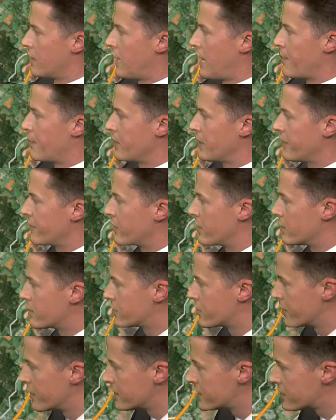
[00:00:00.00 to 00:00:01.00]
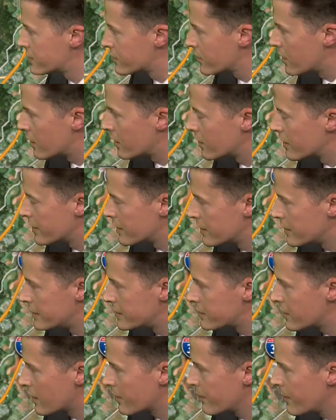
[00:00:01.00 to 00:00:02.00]
I believe it. So this mm -hmm. is mm-hmm. our, he's
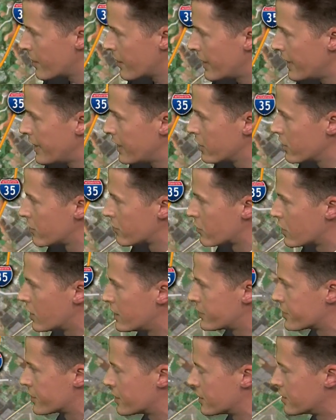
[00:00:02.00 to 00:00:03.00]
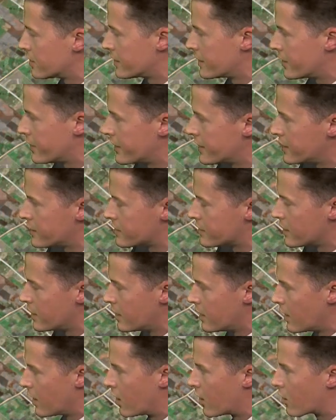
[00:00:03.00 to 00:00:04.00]
talking about hail over Hunter. There it is.
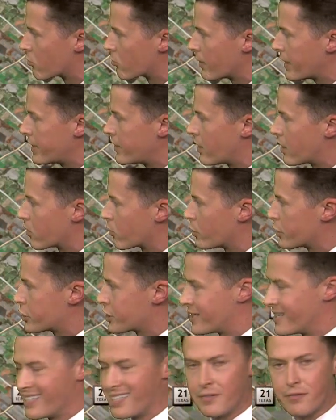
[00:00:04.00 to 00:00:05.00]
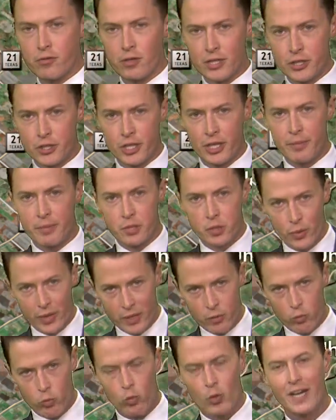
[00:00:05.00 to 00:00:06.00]
Our radar, which can differentiate
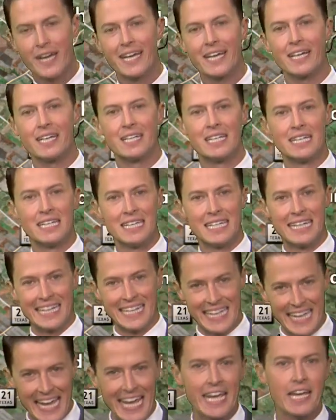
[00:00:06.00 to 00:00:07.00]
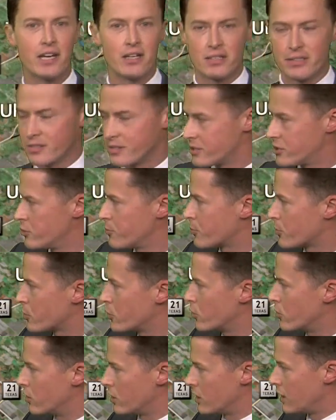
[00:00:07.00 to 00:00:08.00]
between rain and hail. Super
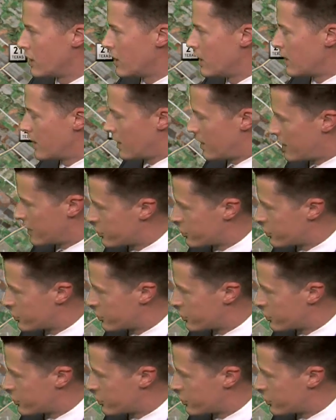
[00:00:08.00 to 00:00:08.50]
cool. Uh,